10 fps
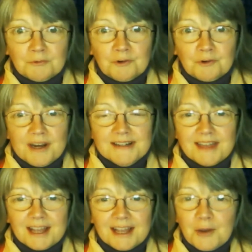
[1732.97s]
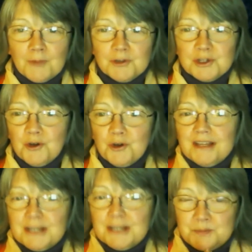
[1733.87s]
Great, thank you. I'm sure that
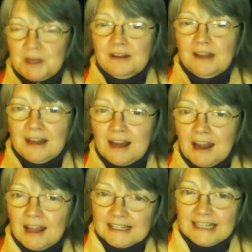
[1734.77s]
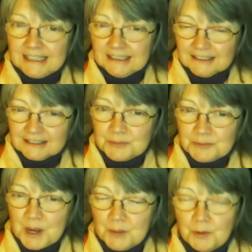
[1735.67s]
has been enlightening to
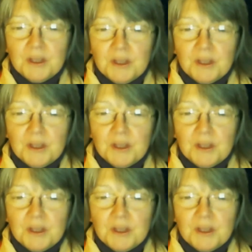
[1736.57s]
people, because